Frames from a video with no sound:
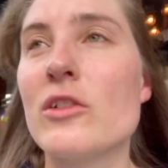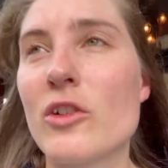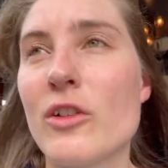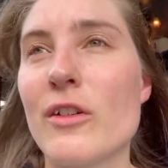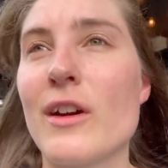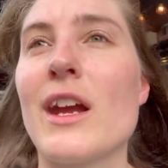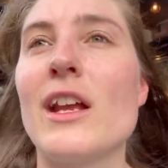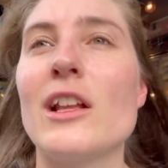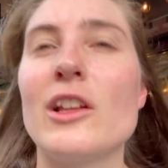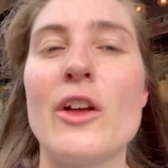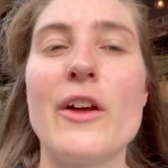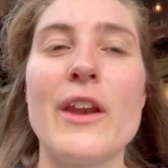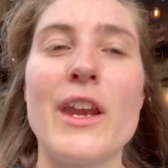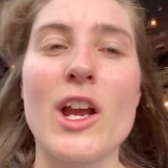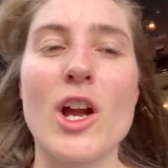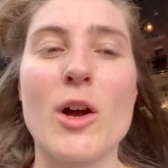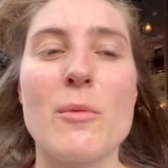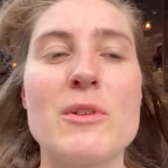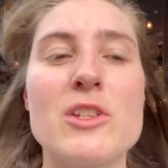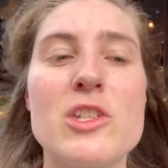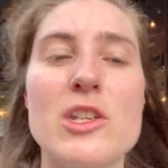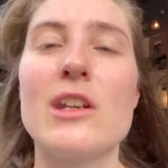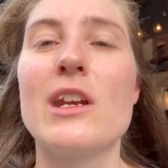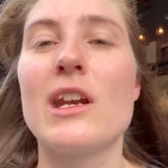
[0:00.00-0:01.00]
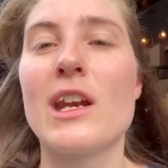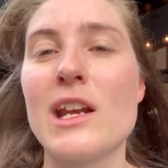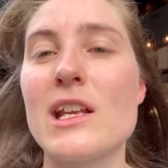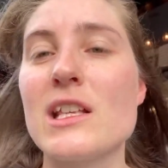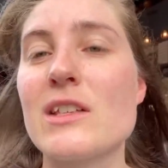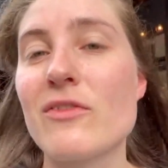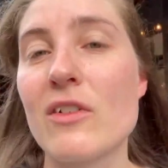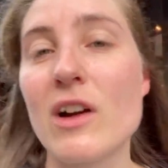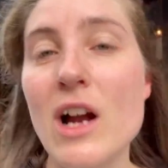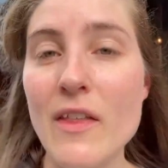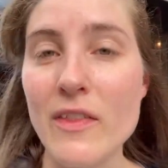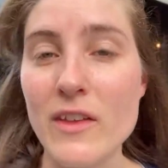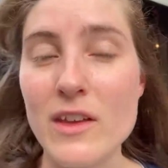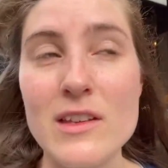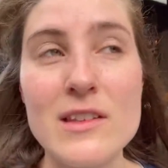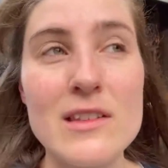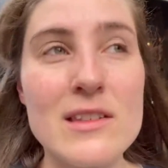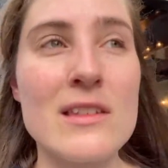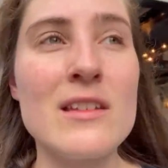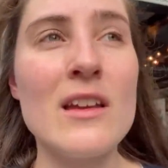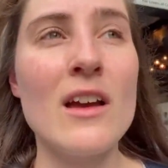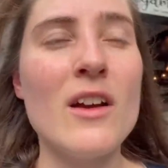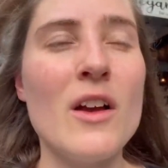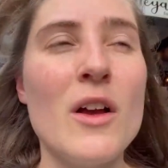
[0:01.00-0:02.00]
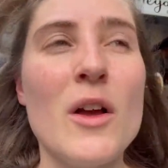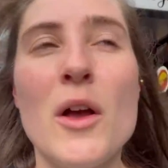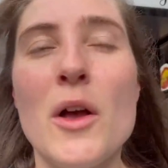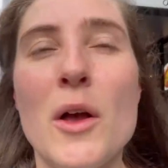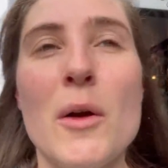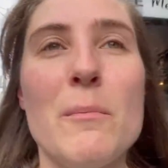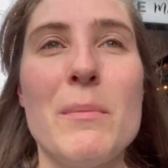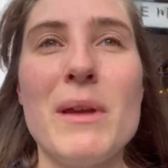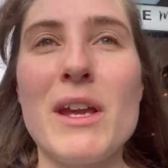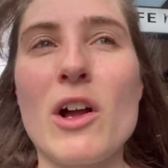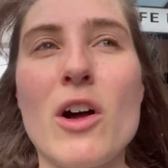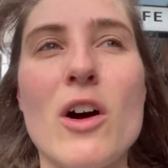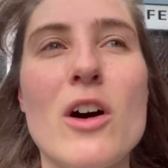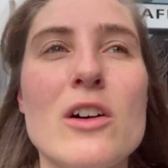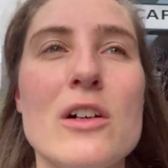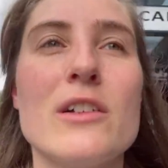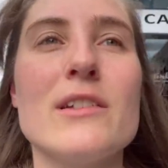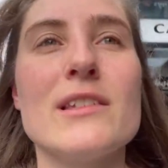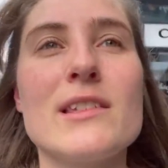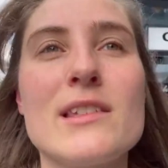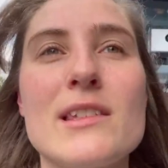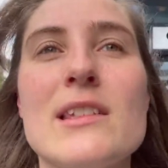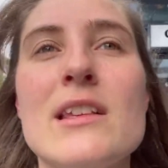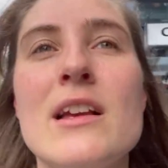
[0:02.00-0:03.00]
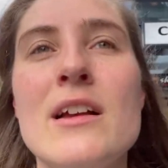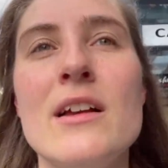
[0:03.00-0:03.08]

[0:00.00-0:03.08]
create learning opportunities for others, because